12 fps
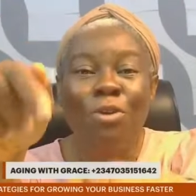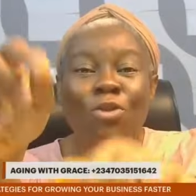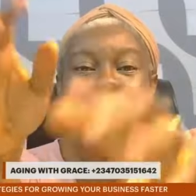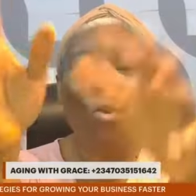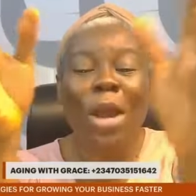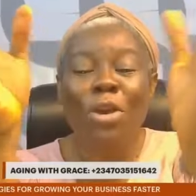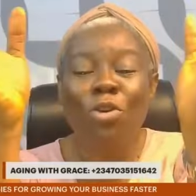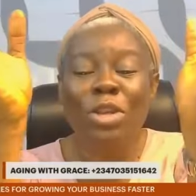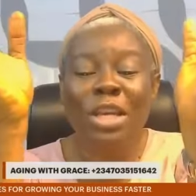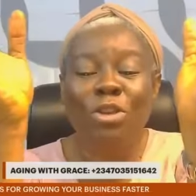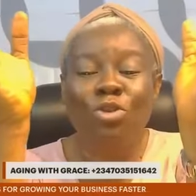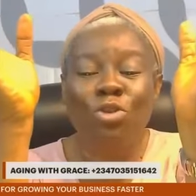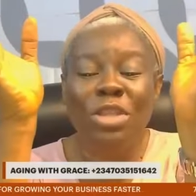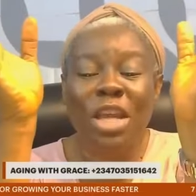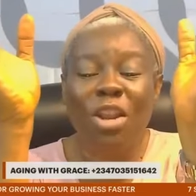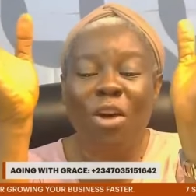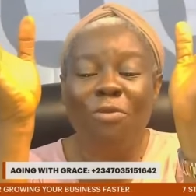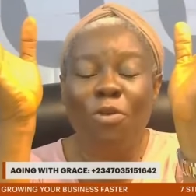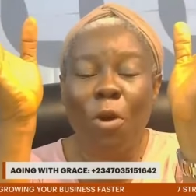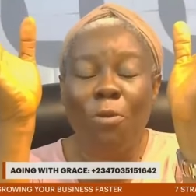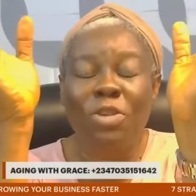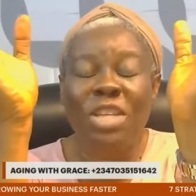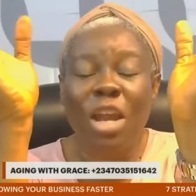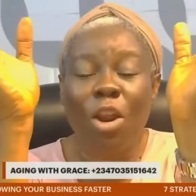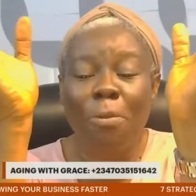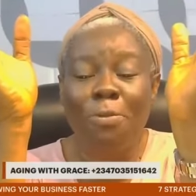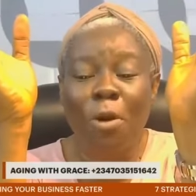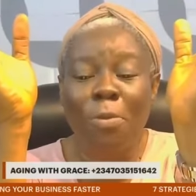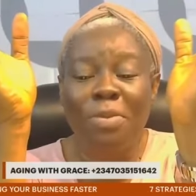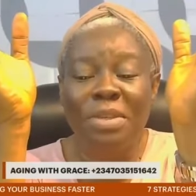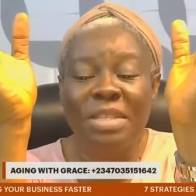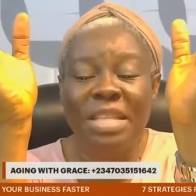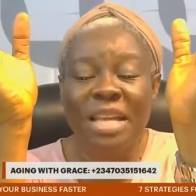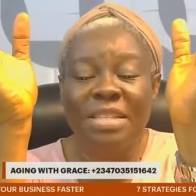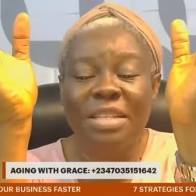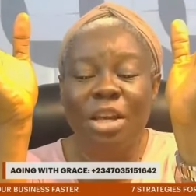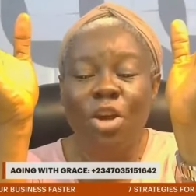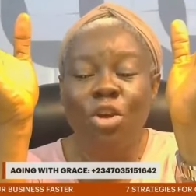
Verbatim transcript: So when you need to sell up your scale up your business,